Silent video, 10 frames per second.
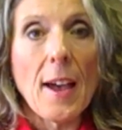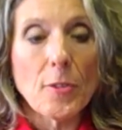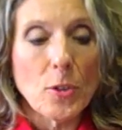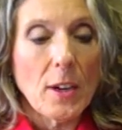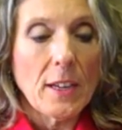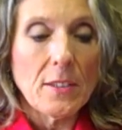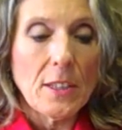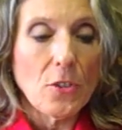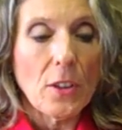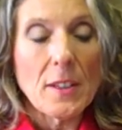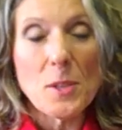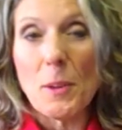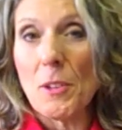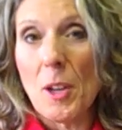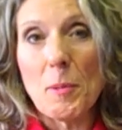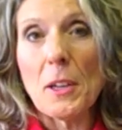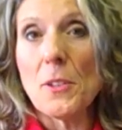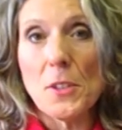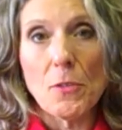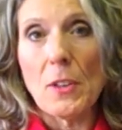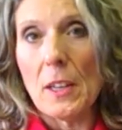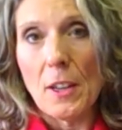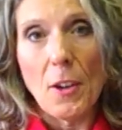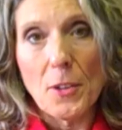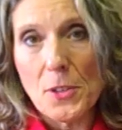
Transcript: After I teach it this one time, it goes to video.